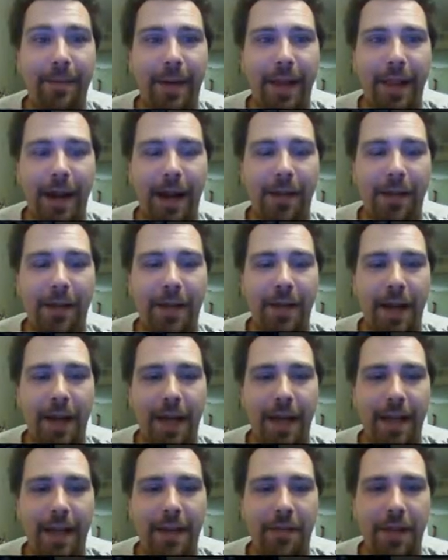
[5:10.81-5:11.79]
I love
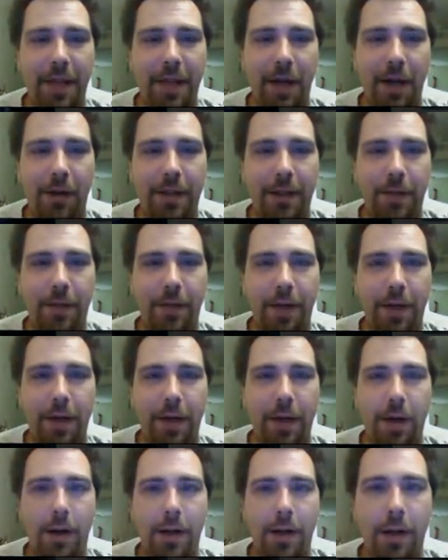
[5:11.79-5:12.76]
it, even though it's so fucking
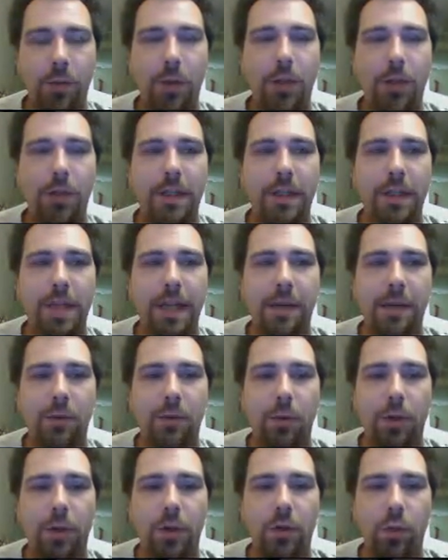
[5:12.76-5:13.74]
hard. It's those games
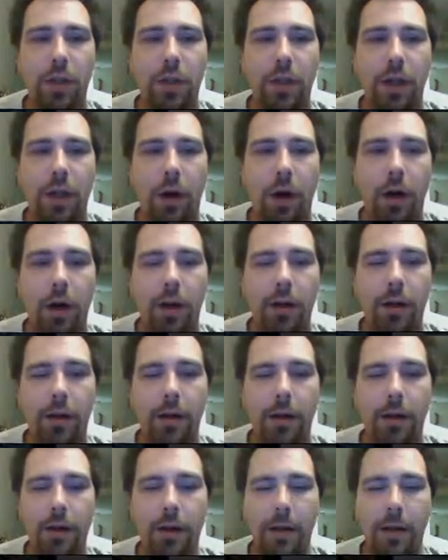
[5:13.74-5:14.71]
where it's really hard,
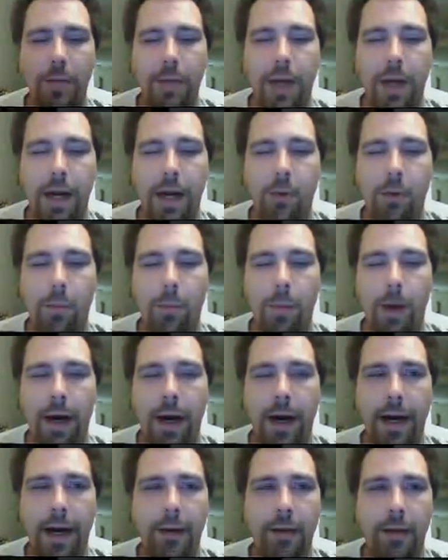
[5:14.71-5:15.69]
but I don't
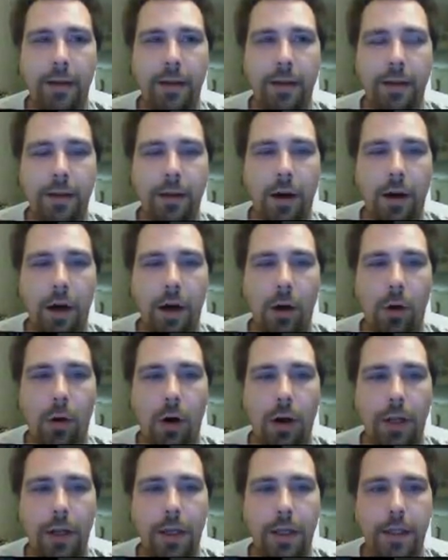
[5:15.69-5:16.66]
mind how
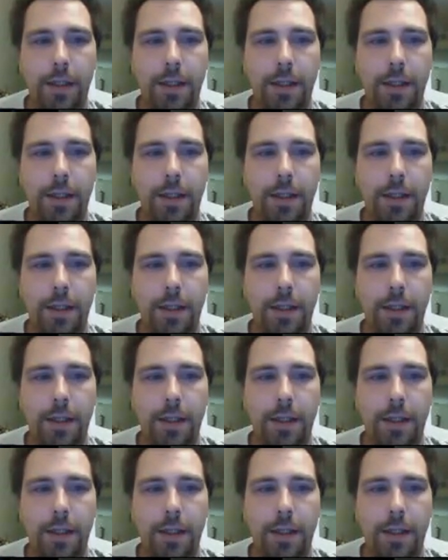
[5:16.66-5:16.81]
hard it is.